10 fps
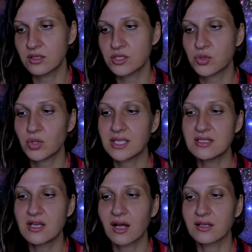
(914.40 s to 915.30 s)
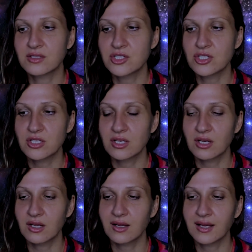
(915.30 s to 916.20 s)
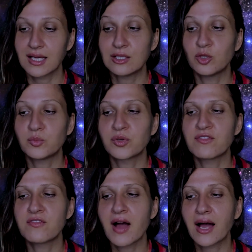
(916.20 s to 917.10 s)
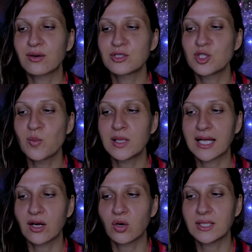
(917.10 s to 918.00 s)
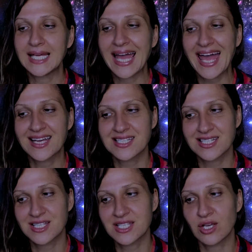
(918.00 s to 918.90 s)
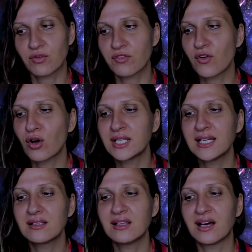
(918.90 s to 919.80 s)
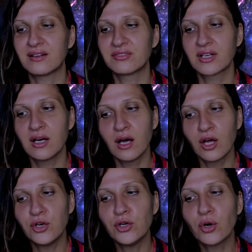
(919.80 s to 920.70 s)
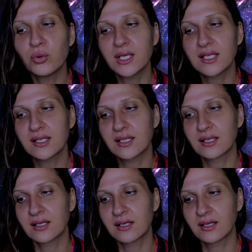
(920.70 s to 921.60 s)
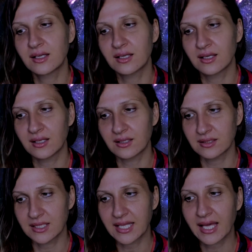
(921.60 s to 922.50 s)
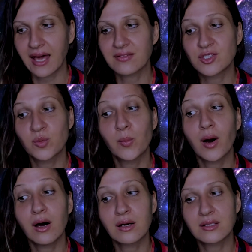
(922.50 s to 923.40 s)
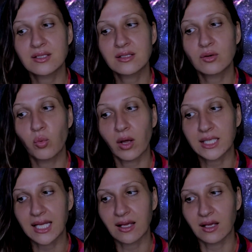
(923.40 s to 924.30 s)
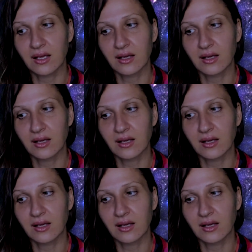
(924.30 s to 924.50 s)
to indulge in the profound melancholic ecstasy of falling in love, knowing that they have to part one day,